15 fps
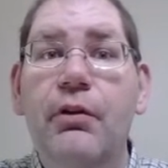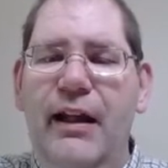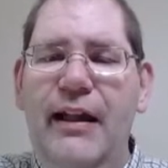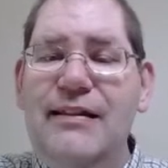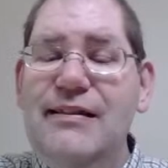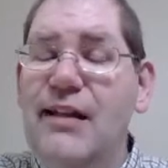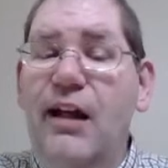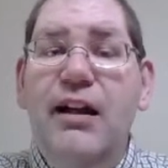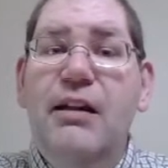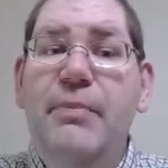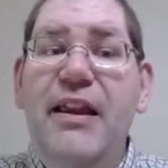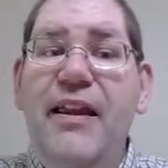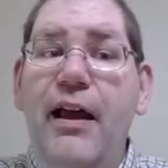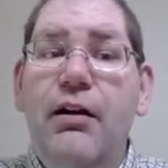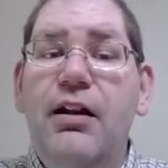It's not going to
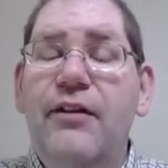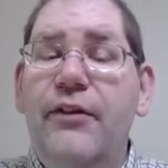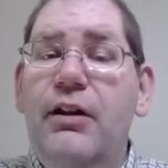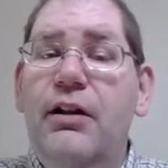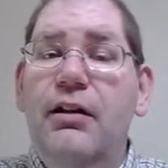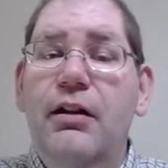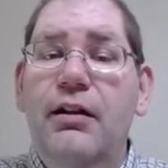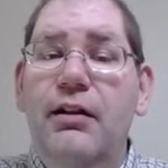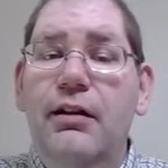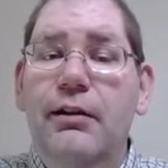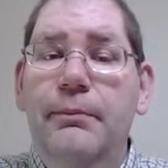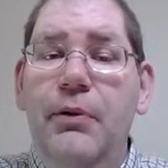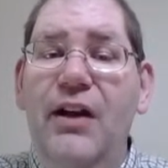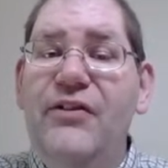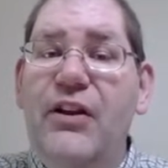be that hard of a
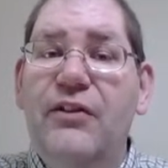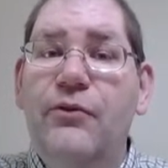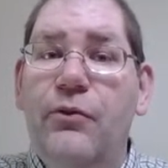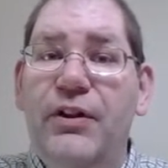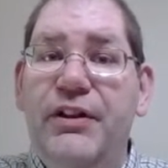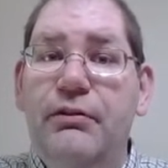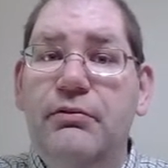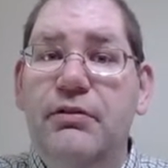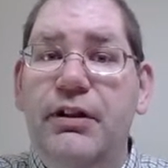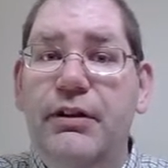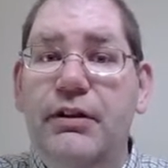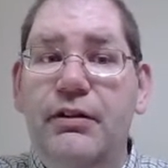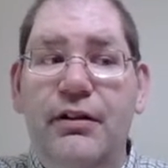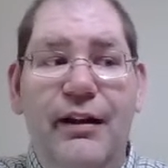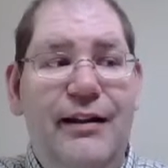process for you
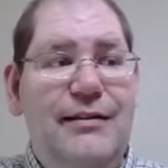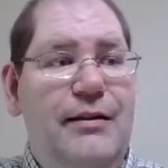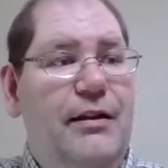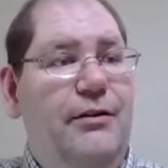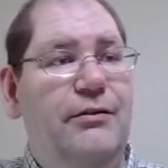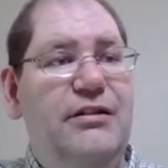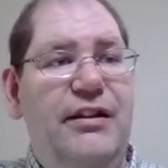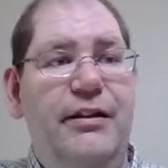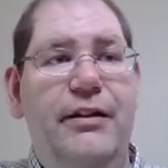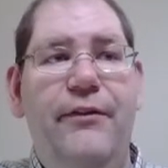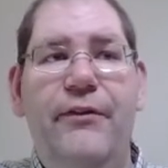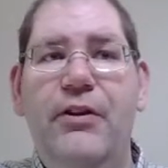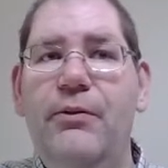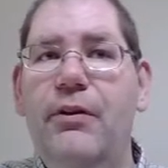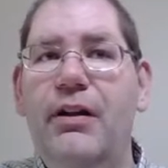to, say if
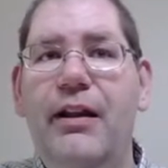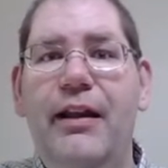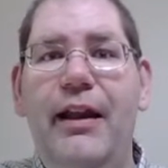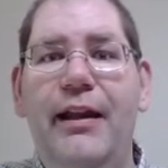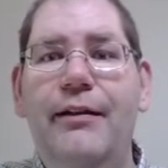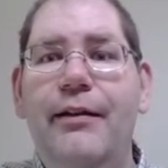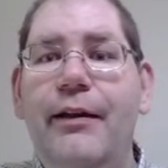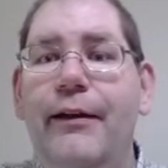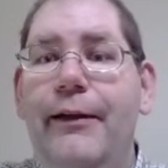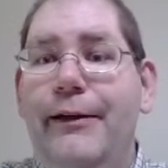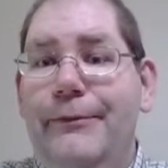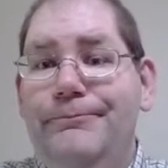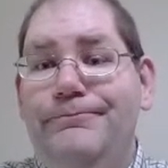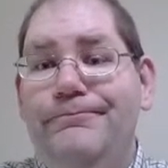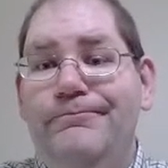you were to get
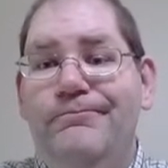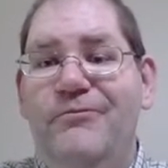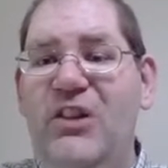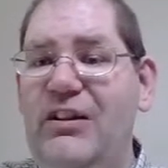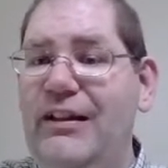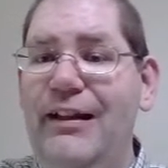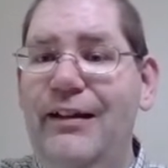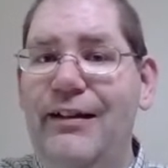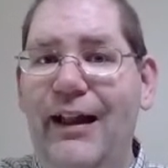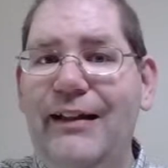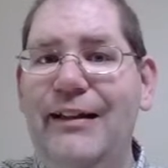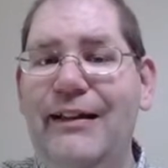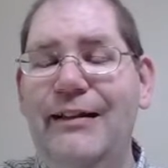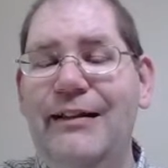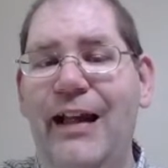you needed
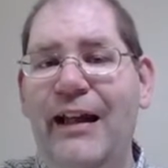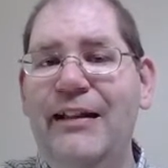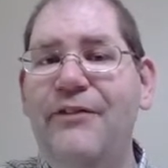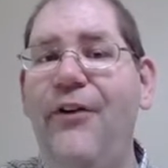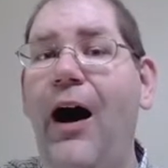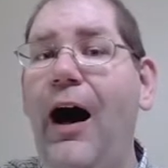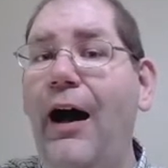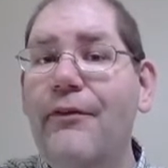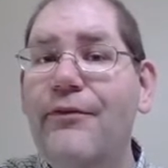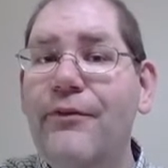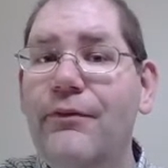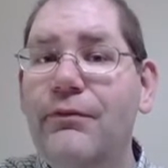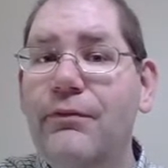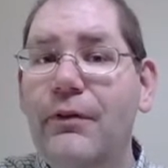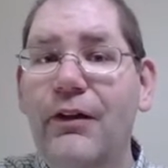1995.
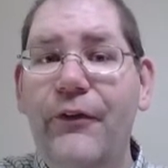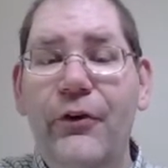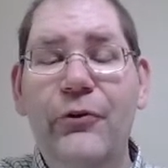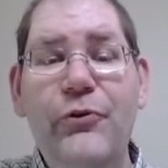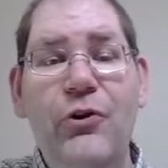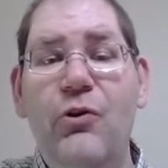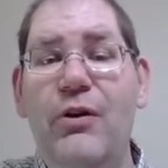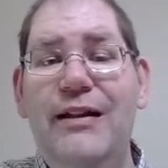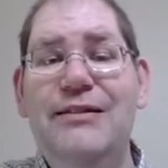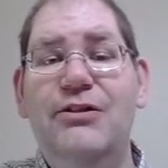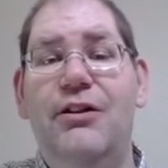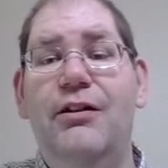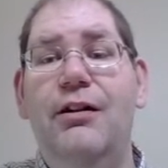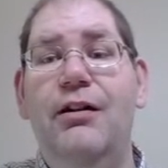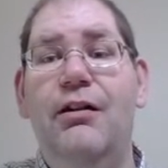Well, those coins
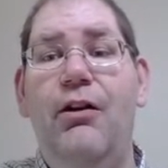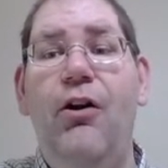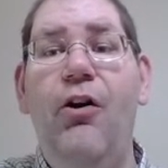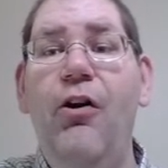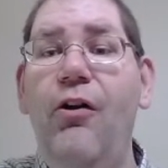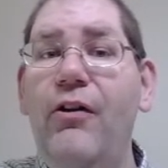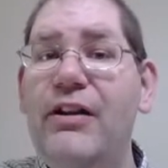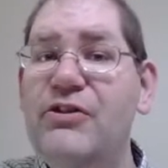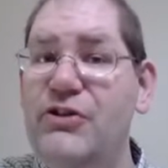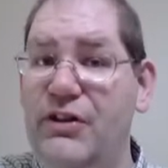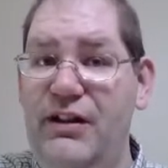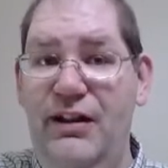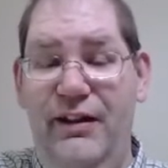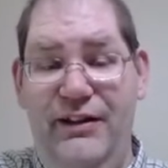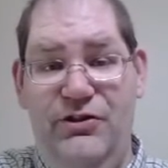are all in
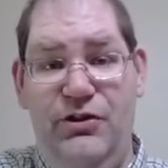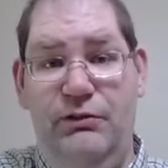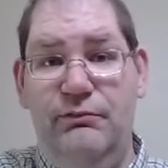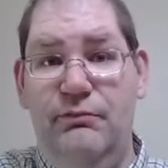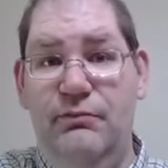circulation.